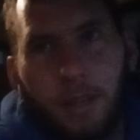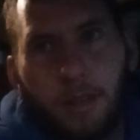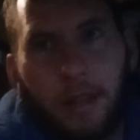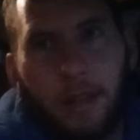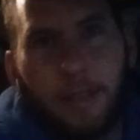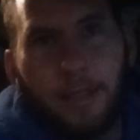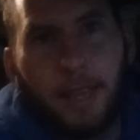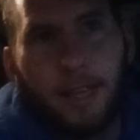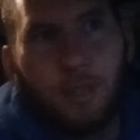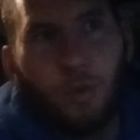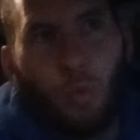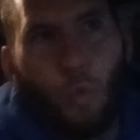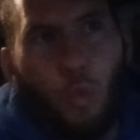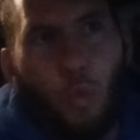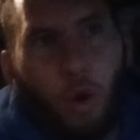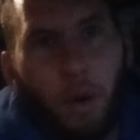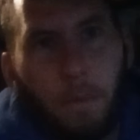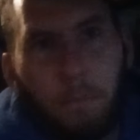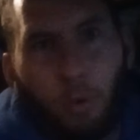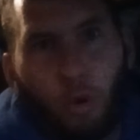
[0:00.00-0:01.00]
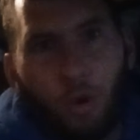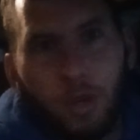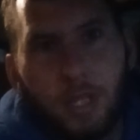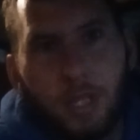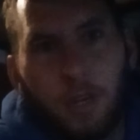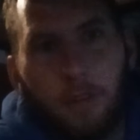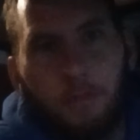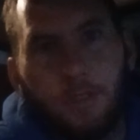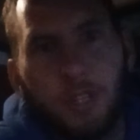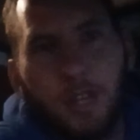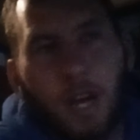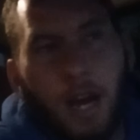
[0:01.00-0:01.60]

Like that's one portion of the